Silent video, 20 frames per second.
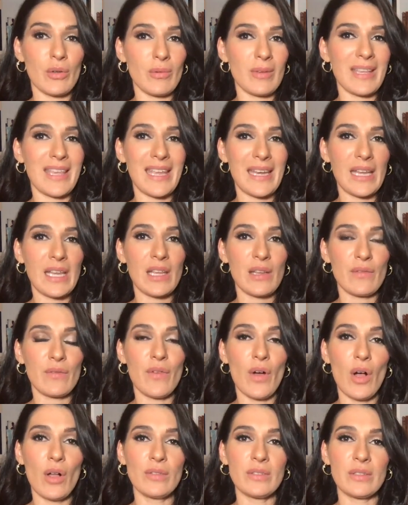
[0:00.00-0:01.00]
getting
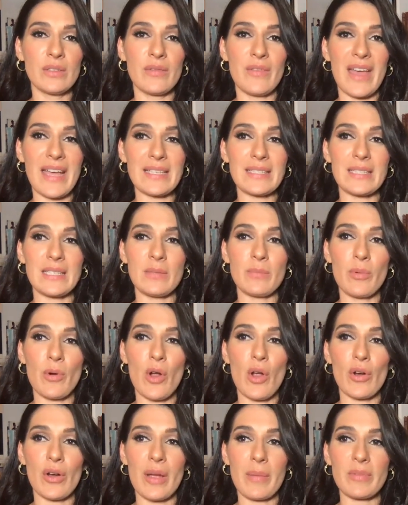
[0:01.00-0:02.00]
involved in the vaccine
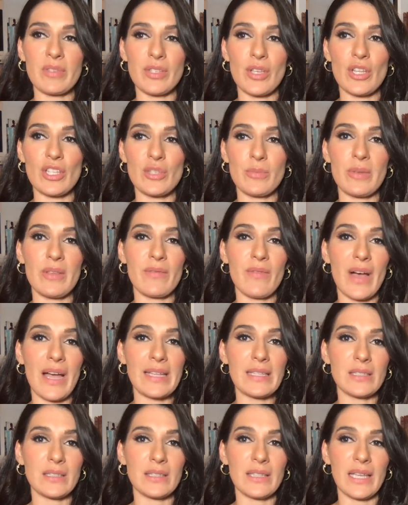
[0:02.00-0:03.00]
program is going to be
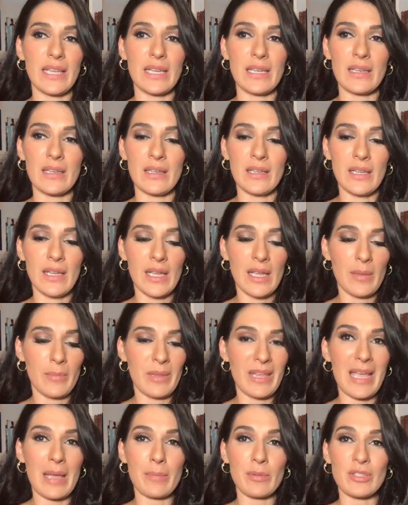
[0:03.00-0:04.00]
vital in
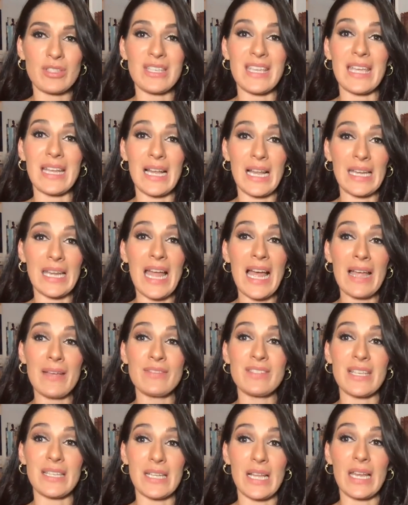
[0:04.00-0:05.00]
being able to get our
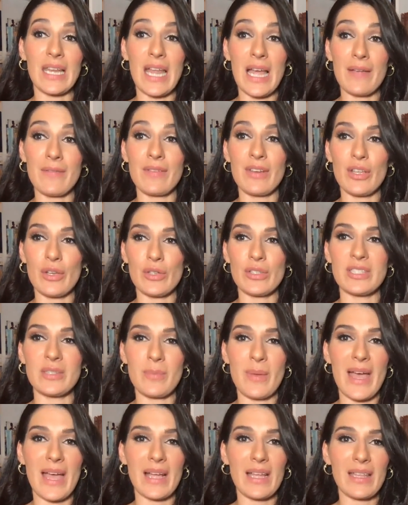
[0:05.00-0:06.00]
lives and our livelihoods
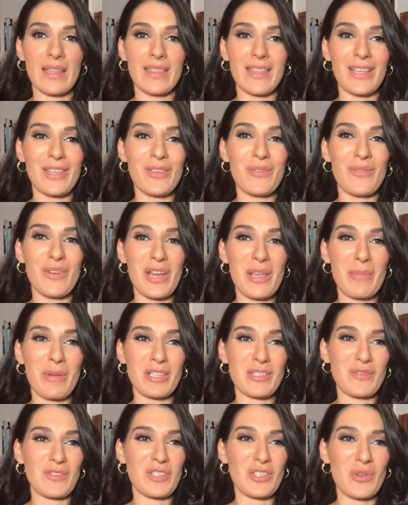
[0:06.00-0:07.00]
back. Thank you very
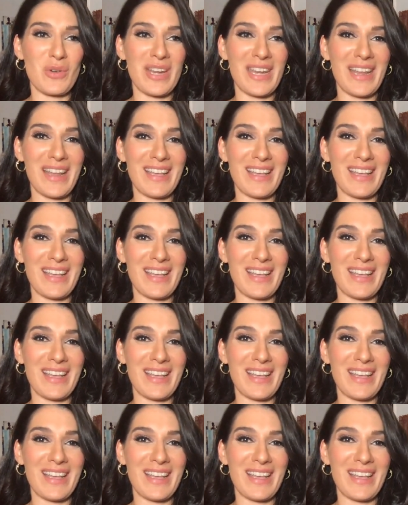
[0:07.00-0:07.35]
much for joining